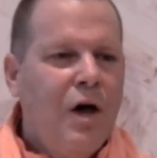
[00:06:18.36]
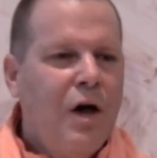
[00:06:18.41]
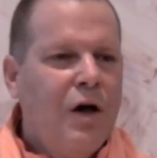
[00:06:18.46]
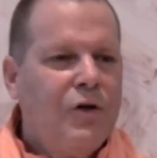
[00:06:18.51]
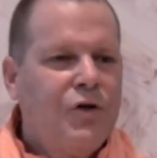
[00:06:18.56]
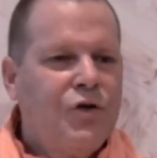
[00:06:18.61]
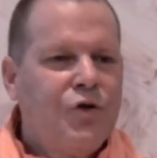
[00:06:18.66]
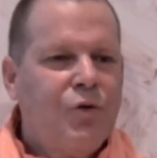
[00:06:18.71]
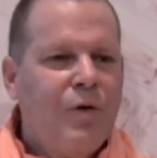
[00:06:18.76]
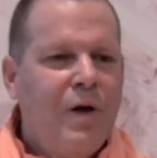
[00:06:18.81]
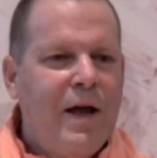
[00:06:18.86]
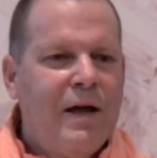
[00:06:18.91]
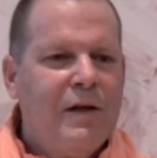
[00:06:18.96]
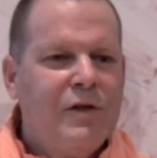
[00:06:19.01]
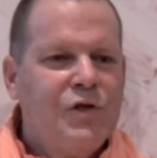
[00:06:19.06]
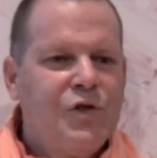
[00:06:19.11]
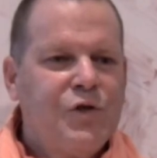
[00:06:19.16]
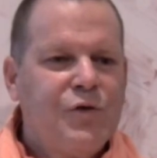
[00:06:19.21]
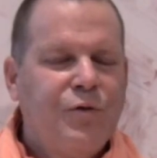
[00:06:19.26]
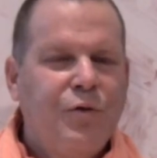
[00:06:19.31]
a
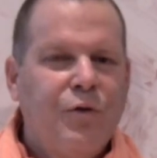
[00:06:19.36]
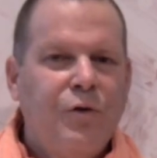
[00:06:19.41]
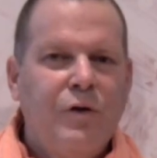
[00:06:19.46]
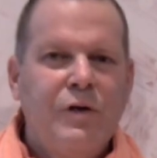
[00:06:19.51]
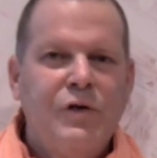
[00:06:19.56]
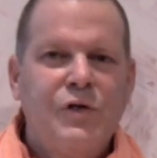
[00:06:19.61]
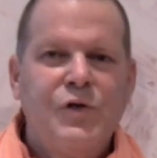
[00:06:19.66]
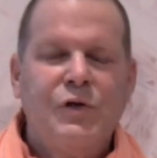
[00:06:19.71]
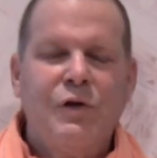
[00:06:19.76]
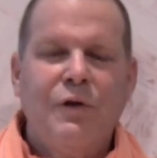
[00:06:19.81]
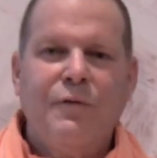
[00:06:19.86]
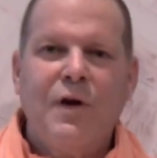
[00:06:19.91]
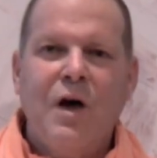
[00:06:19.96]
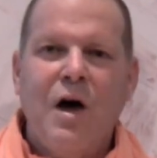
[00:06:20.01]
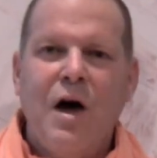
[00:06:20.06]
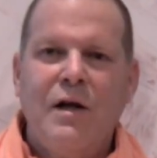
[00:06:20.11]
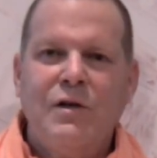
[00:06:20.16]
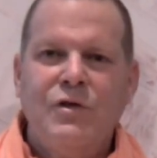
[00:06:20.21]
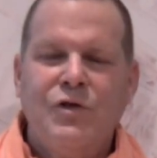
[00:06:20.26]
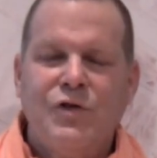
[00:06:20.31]
transference of
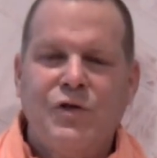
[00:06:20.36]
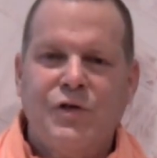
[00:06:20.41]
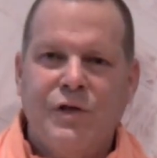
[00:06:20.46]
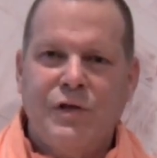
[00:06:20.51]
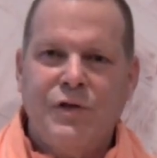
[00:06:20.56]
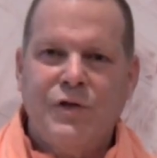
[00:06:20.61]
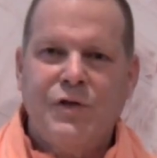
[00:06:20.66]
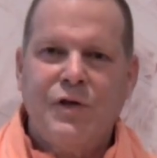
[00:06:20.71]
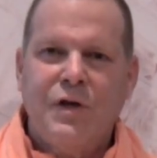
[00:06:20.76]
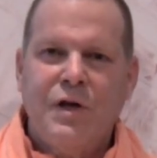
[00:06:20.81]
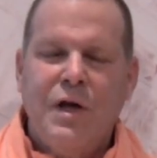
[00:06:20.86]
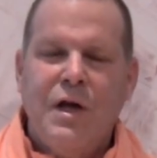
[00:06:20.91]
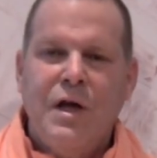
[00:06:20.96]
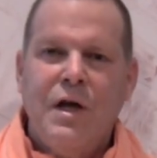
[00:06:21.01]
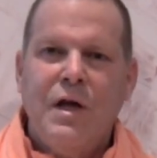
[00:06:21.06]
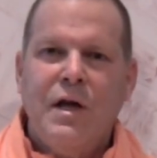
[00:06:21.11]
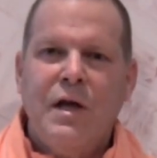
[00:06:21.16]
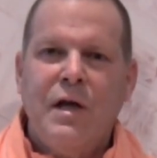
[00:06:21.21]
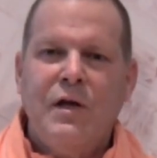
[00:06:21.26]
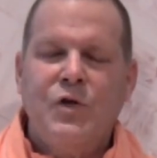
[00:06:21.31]
consciousness
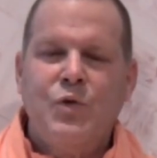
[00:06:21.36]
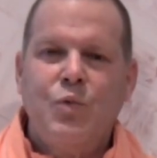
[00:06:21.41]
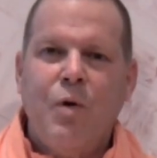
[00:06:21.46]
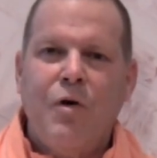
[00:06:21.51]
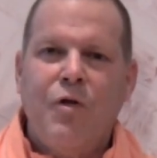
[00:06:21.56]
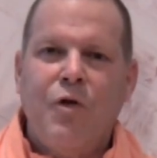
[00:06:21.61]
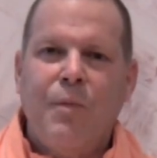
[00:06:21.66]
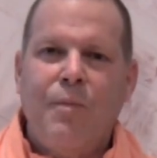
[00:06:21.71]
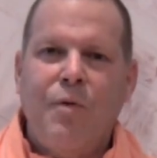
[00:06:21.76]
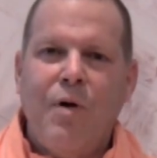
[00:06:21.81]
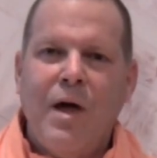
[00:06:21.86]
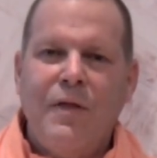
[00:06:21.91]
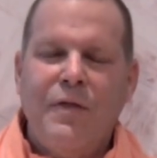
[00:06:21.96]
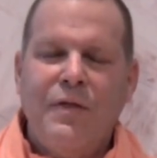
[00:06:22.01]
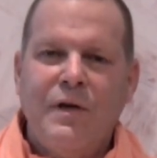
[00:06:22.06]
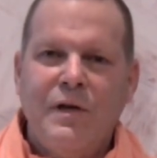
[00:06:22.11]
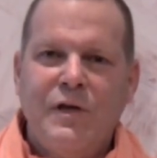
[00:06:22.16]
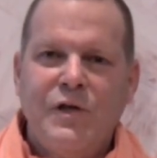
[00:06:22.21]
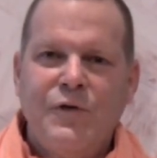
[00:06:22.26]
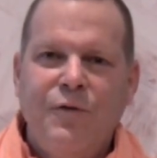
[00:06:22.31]
is whether
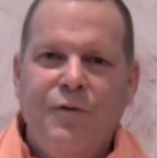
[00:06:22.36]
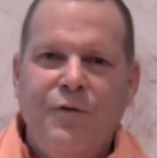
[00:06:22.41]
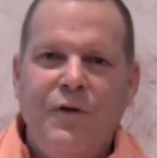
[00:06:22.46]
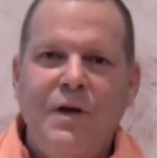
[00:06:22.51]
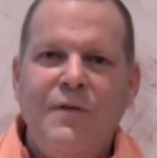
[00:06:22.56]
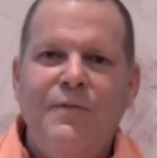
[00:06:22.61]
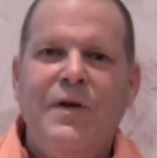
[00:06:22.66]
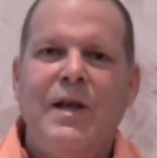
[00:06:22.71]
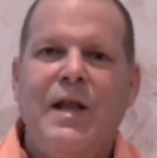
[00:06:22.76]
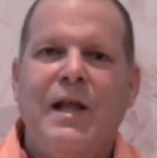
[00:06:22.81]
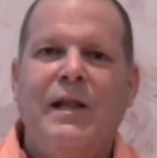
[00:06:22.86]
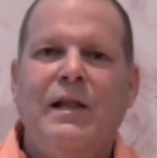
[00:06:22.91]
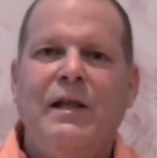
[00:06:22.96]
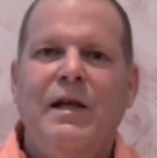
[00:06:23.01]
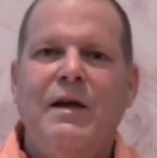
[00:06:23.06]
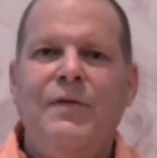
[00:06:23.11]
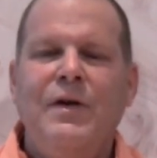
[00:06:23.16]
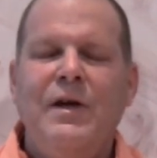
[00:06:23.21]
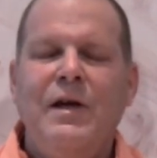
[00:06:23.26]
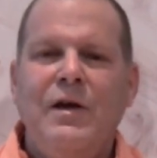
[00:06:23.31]
breath is vivid and
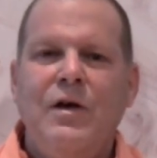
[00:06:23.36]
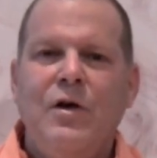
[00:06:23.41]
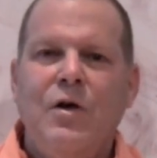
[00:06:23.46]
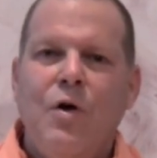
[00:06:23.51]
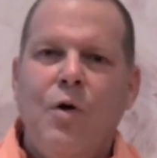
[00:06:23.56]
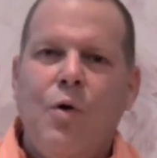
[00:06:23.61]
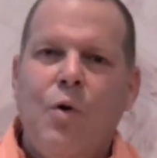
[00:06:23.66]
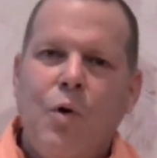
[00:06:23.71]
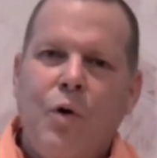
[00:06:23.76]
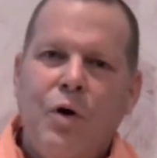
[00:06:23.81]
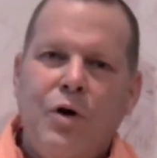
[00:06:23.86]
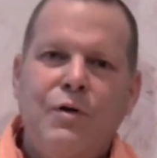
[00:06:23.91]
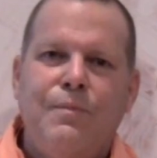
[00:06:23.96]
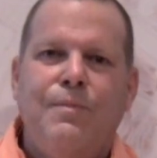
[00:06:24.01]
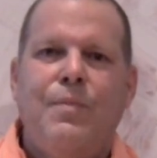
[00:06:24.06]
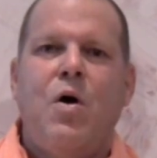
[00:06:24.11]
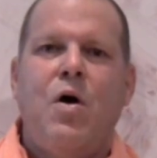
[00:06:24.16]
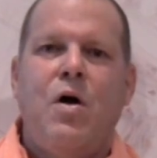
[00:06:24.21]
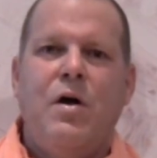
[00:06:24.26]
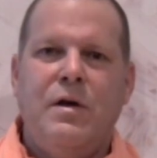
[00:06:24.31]
living or
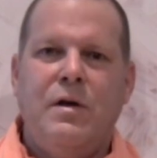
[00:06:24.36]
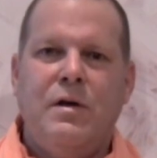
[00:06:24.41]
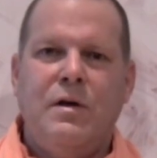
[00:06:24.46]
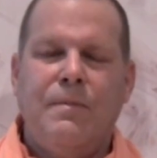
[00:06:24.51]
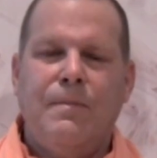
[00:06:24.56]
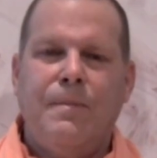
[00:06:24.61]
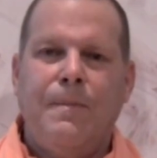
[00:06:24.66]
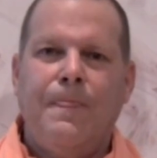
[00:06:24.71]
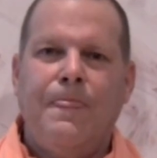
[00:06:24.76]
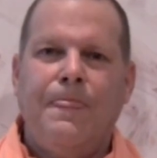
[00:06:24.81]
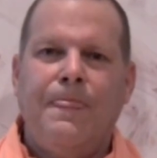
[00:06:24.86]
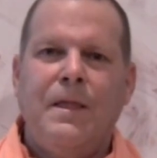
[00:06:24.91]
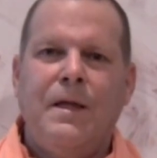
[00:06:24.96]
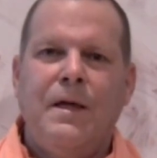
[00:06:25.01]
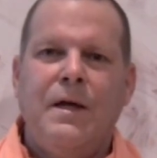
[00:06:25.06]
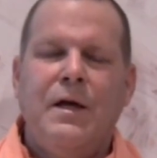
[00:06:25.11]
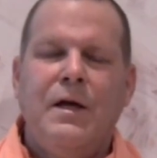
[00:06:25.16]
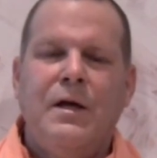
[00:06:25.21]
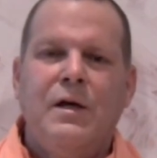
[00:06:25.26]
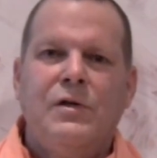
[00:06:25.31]
departed.
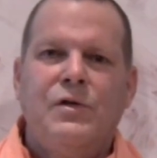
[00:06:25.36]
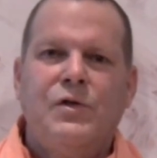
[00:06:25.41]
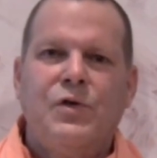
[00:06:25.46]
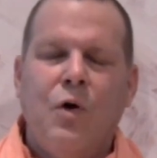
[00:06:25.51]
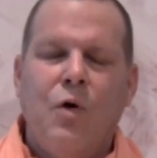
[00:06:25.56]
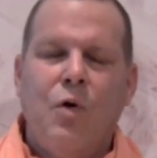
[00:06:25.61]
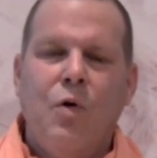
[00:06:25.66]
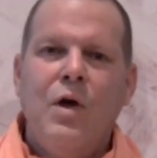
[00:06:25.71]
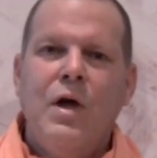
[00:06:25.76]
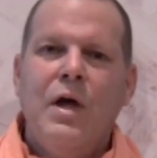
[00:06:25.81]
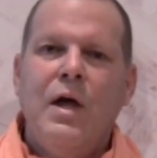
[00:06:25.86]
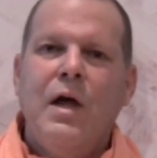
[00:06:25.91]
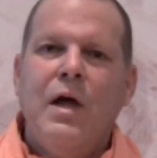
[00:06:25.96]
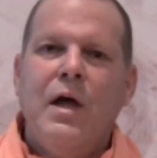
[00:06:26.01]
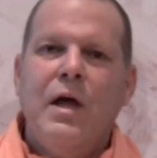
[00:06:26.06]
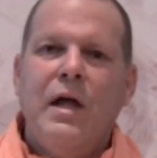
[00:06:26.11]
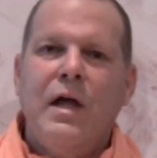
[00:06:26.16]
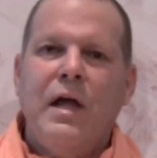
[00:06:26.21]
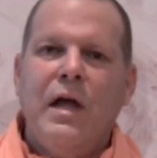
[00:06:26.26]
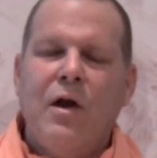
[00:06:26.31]
So
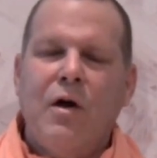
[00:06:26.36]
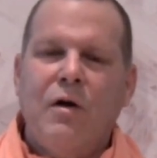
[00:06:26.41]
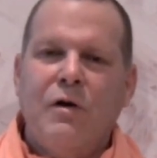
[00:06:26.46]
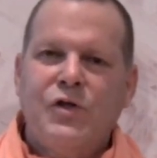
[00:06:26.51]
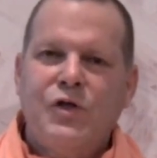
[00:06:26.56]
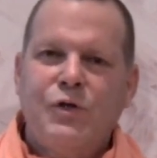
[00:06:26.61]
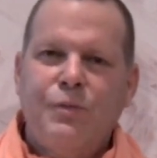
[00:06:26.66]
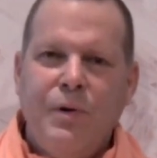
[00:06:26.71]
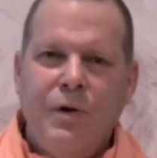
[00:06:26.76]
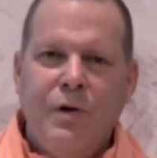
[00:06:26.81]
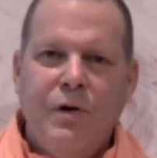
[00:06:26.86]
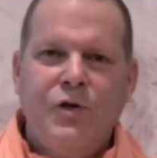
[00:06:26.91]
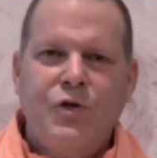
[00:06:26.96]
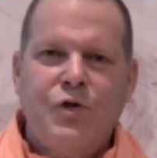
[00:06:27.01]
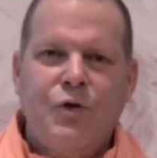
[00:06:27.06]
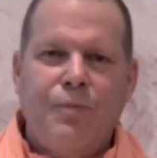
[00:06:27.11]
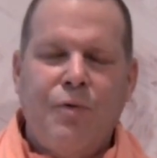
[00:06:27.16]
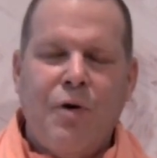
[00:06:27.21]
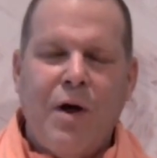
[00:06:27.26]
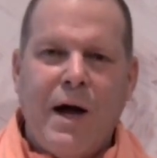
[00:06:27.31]
in our
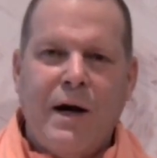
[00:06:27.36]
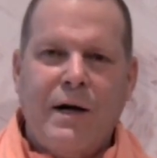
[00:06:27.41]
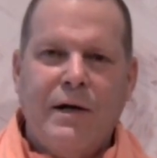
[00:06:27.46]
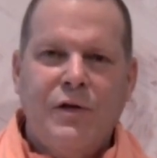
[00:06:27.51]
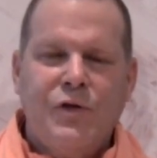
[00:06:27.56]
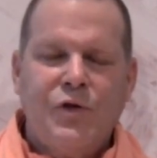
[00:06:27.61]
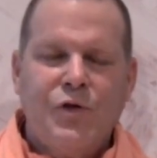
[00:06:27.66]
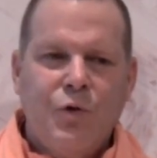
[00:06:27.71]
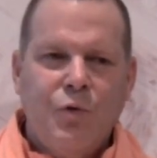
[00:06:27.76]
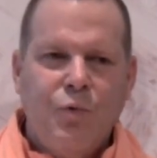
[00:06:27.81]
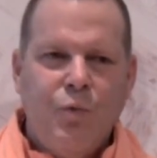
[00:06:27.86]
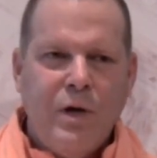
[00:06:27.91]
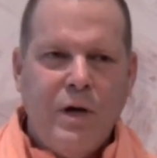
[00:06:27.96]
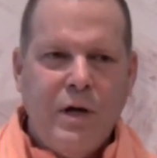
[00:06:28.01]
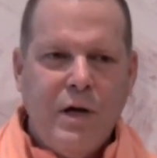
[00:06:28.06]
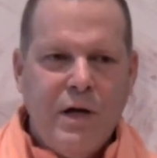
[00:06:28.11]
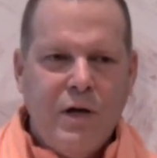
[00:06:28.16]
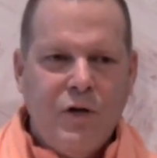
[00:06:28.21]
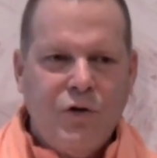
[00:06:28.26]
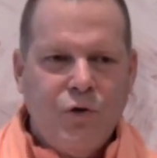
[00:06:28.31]
spiritual practice, we
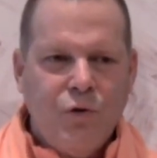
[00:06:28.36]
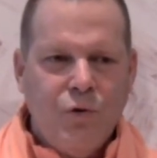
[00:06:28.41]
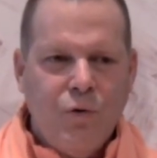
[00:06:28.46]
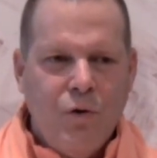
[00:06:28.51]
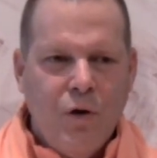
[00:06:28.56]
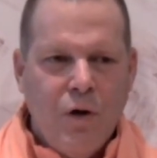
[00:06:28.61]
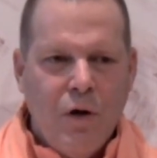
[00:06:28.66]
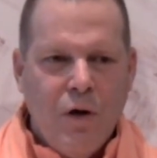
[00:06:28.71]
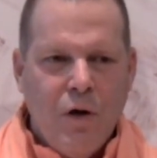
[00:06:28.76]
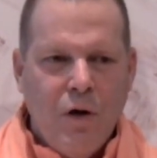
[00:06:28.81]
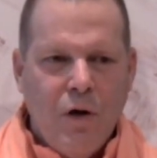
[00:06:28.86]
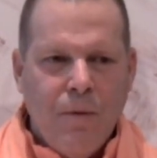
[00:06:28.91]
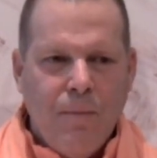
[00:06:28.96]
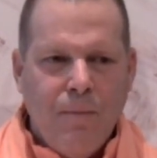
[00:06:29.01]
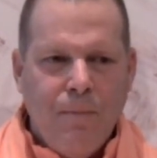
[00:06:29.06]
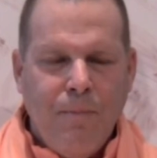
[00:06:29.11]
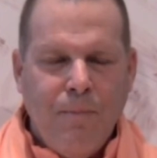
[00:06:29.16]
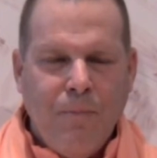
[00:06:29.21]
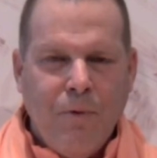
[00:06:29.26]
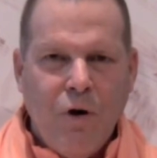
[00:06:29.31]
need to
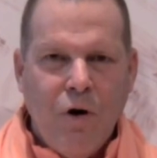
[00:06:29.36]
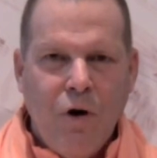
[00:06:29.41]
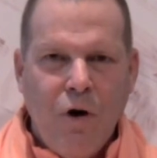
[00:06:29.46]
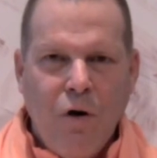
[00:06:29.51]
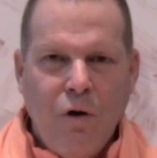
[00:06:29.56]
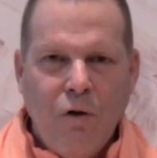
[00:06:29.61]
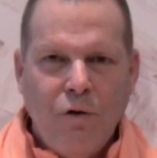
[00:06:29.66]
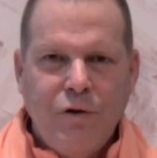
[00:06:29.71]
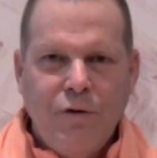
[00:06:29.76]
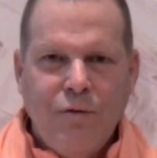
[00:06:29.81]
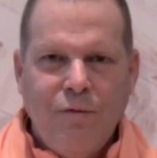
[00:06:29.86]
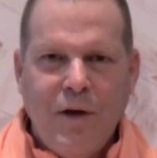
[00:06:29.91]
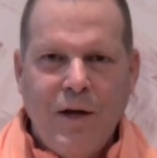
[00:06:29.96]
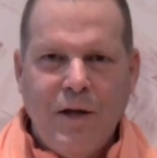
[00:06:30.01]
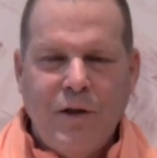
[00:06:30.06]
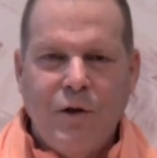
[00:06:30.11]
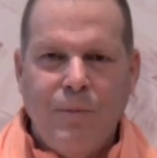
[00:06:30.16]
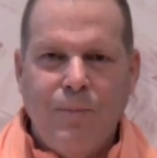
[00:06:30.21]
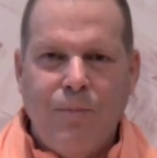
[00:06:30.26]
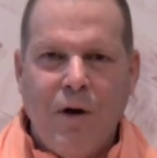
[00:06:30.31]

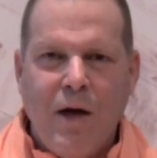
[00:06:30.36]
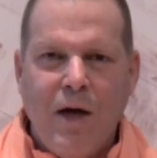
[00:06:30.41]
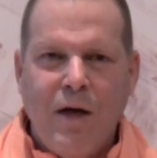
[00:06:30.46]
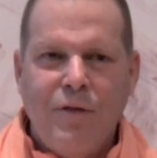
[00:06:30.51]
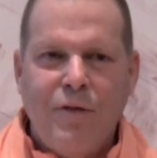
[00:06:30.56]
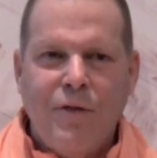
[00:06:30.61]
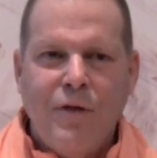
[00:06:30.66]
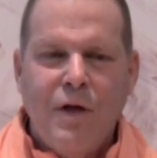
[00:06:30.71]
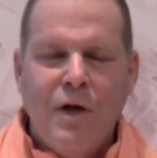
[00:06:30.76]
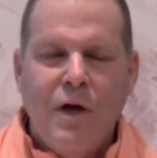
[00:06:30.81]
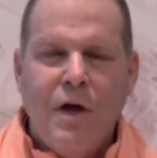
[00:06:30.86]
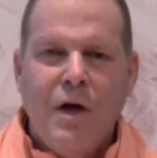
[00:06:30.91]
cultivate the breath,